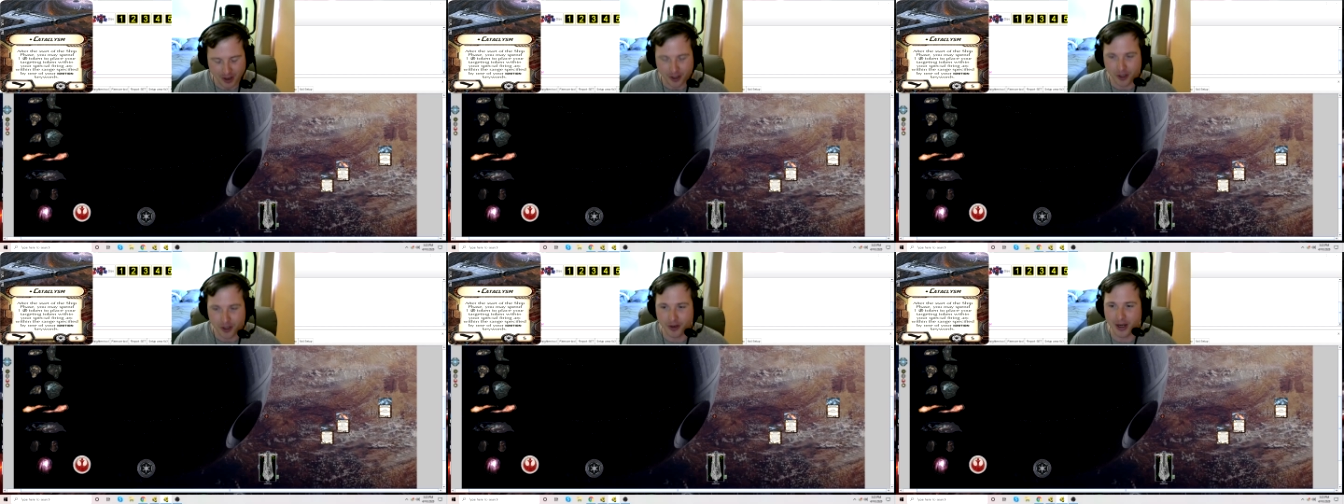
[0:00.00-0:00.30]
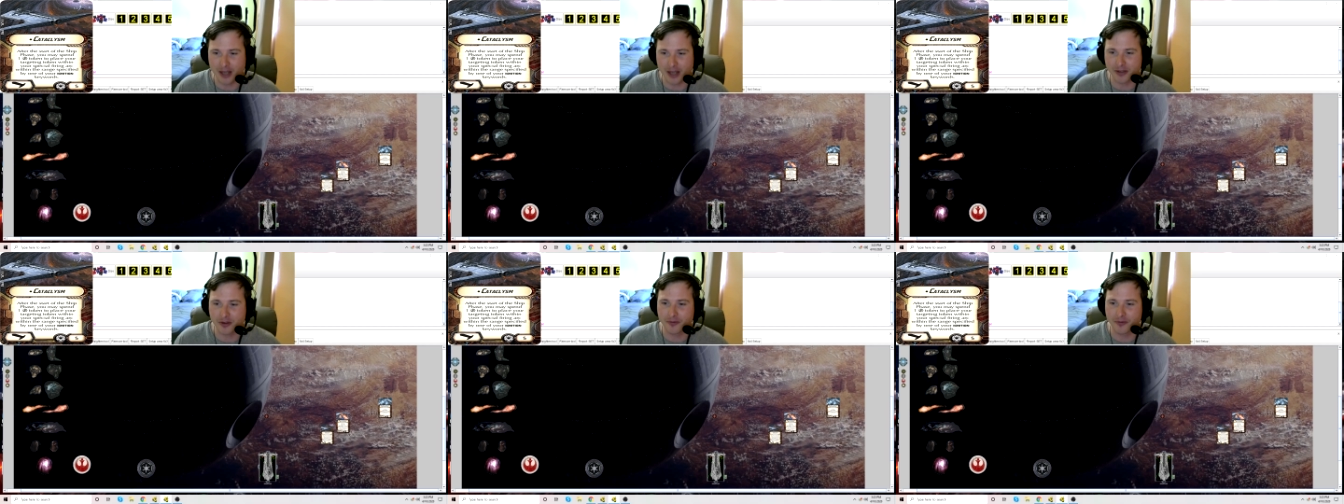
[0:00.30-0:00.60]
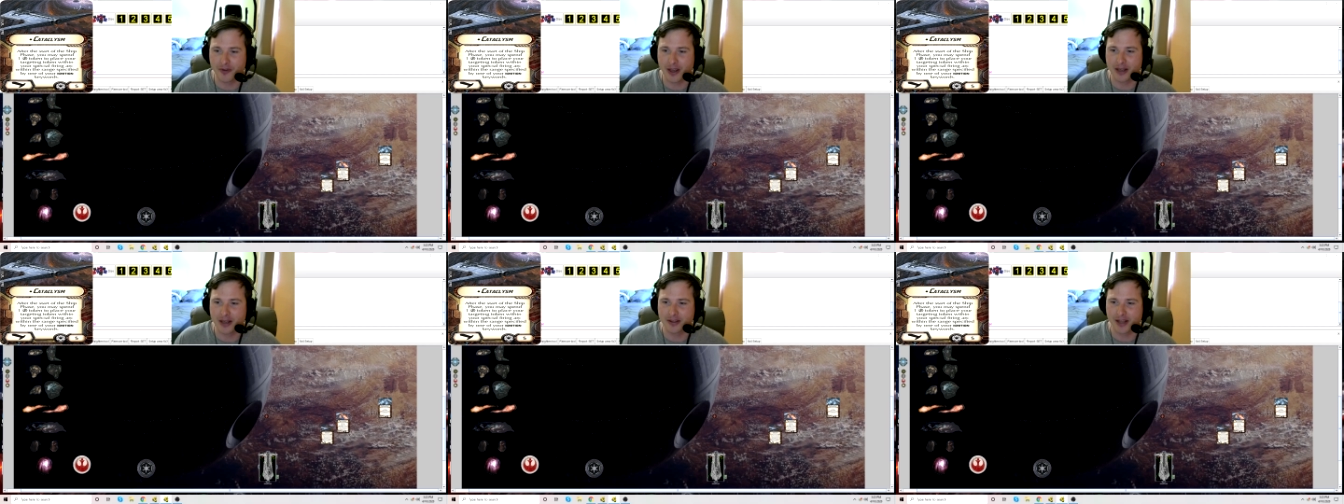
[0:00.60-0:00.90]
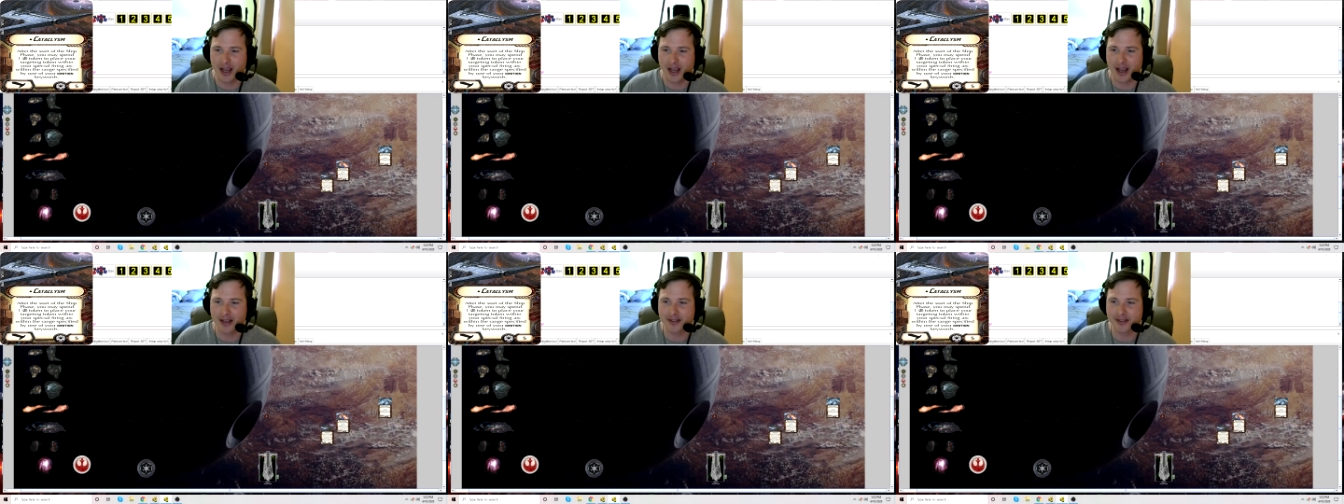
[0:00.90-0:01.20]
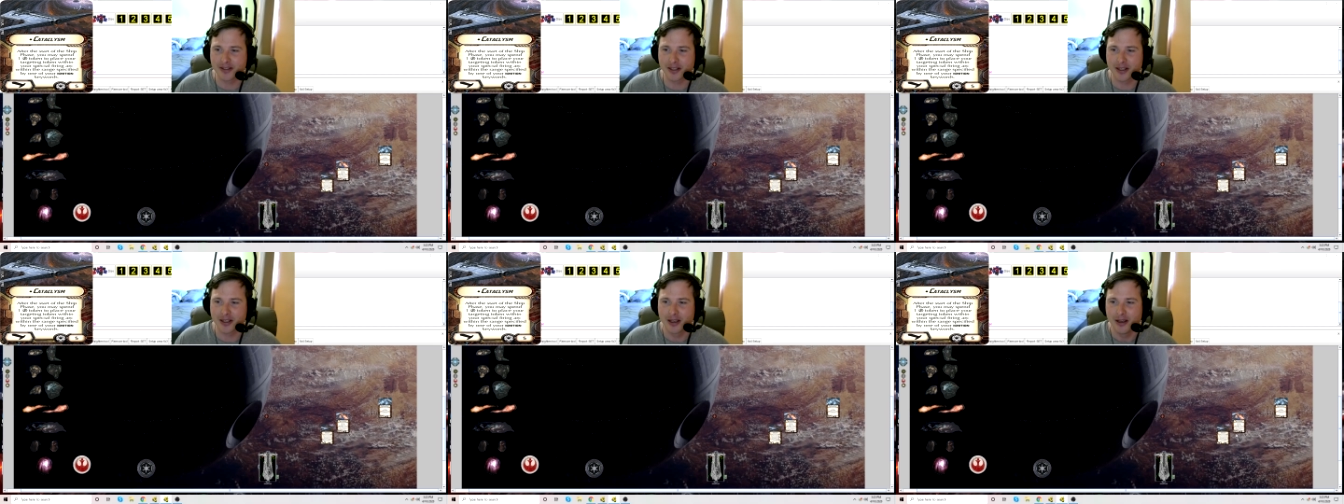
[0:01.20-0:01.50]
You guys are
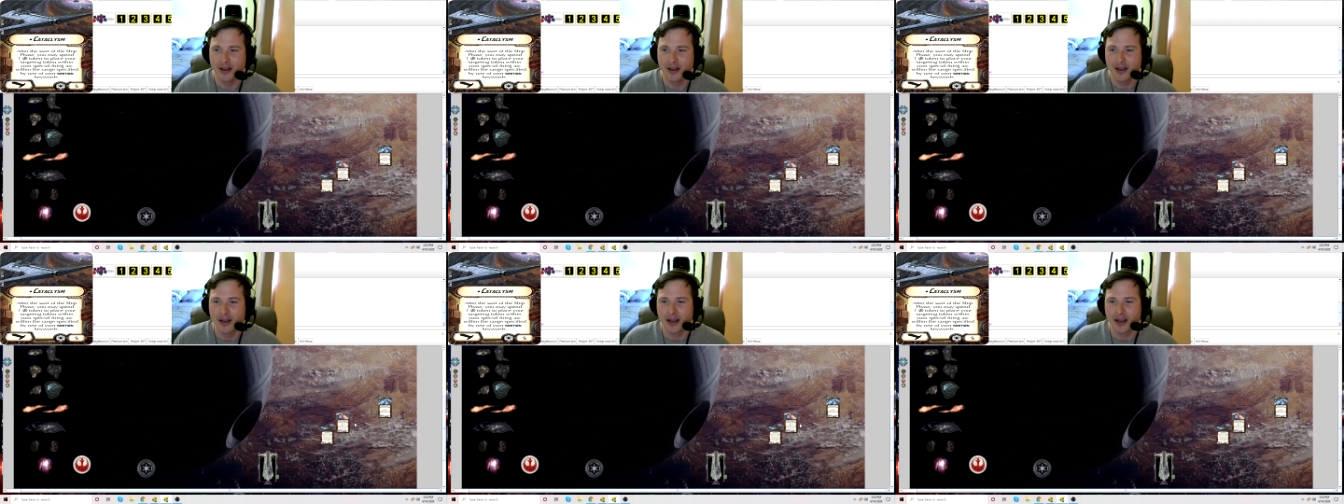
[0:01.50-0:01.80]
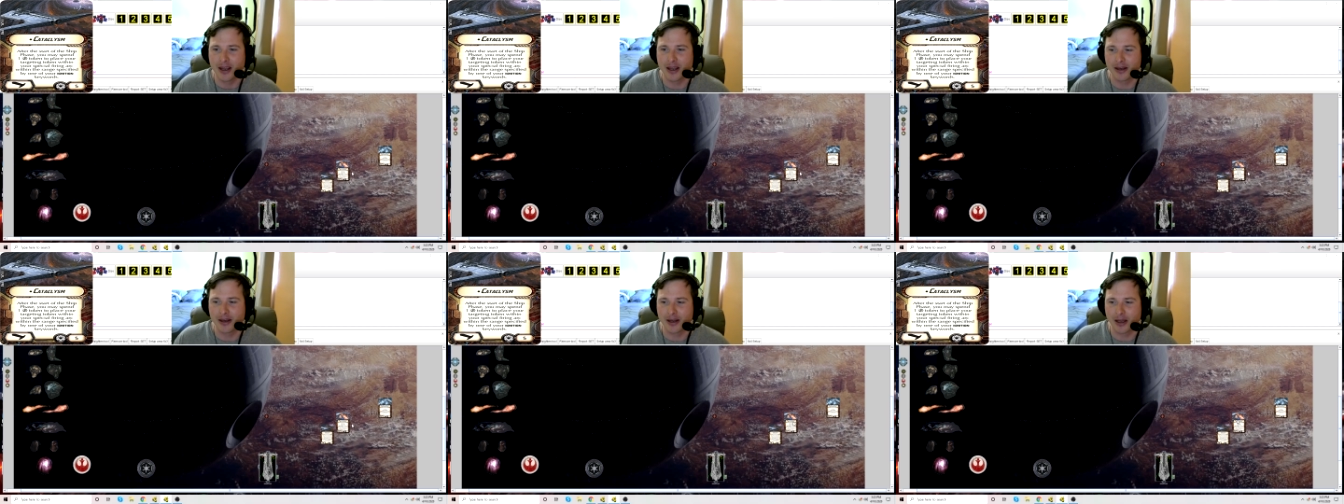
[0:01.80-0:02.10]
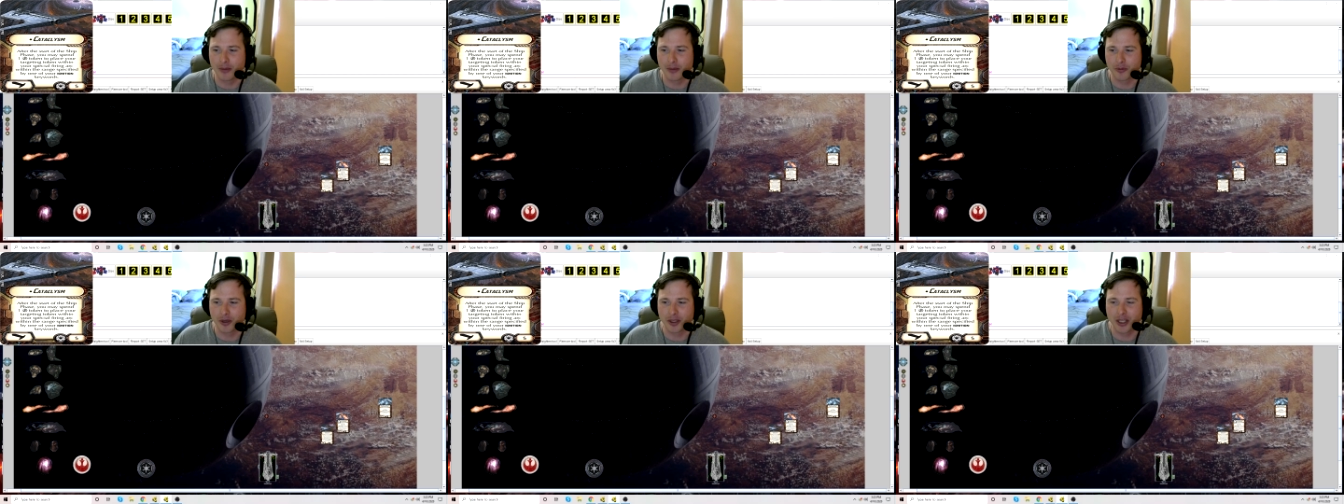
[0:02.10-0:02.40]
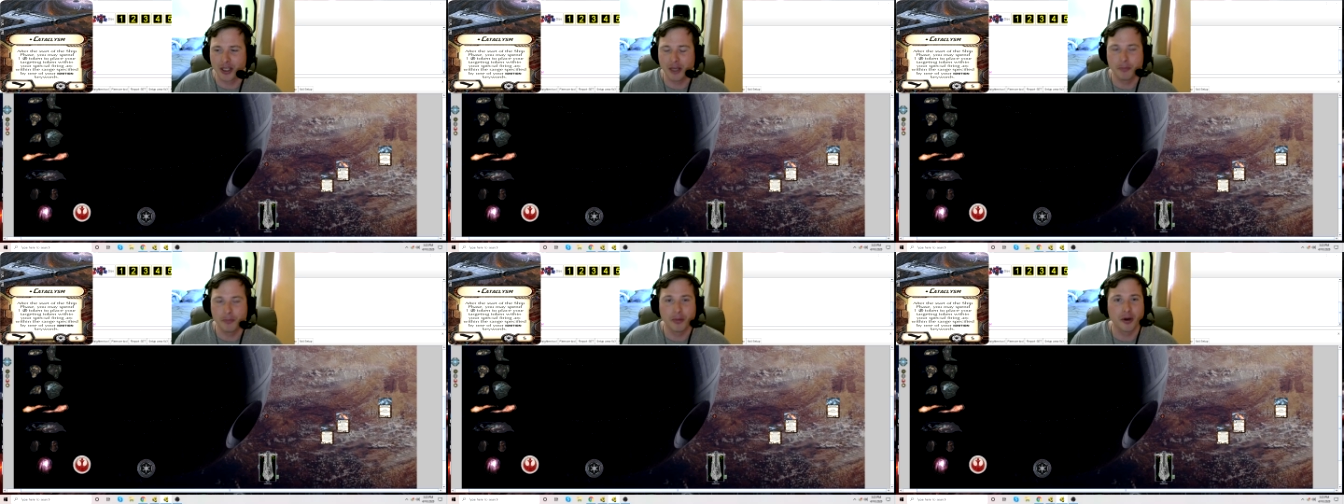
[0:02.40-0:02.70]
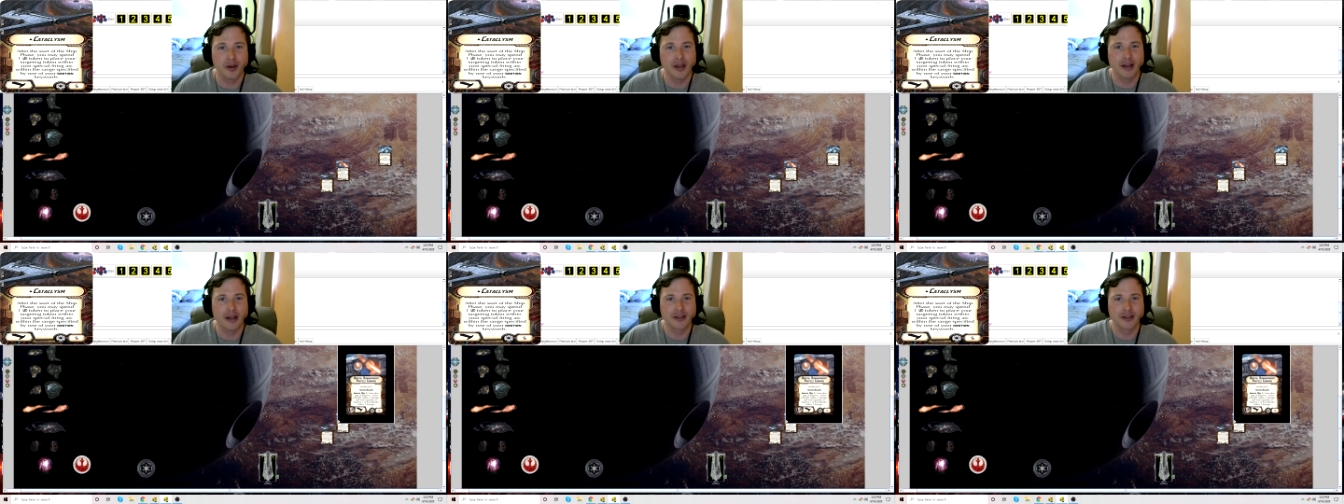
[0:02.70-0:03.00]
fantastic, and I'm going to keep
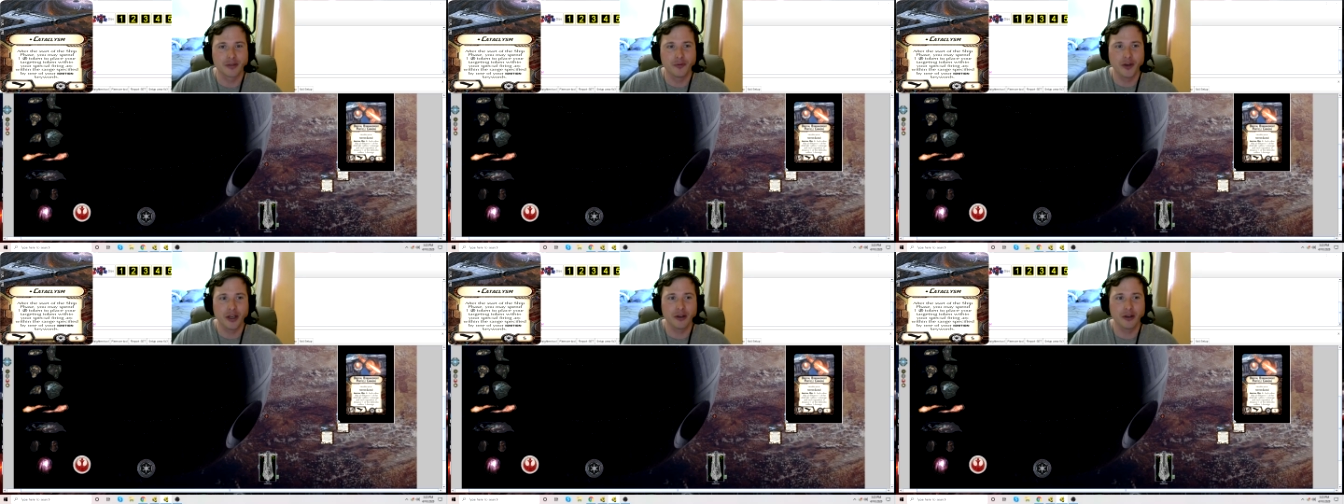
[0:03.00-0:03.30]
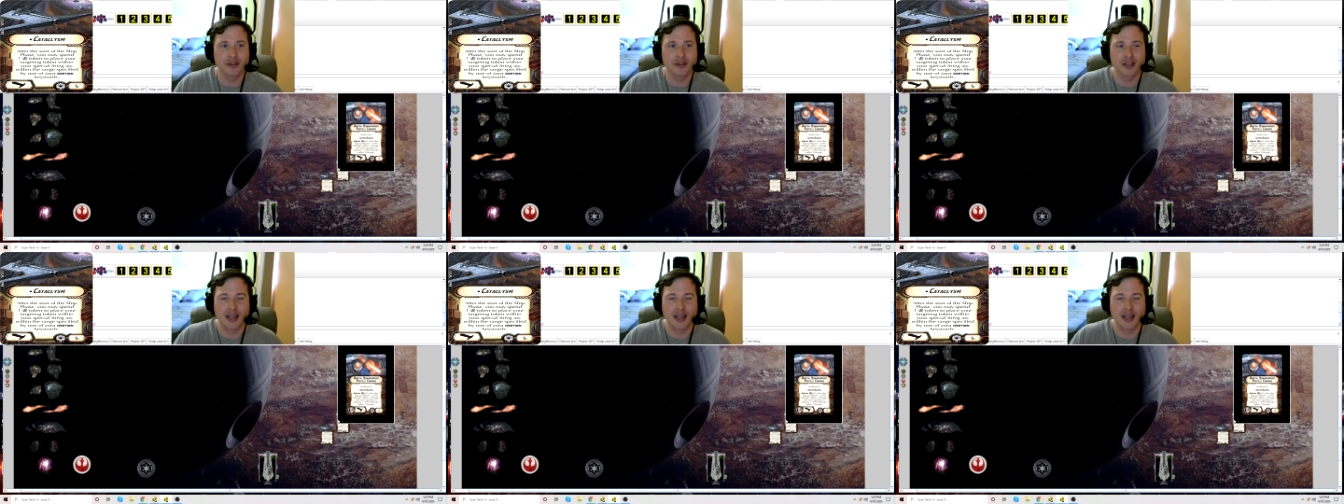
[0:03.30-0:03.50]
putting out some videos.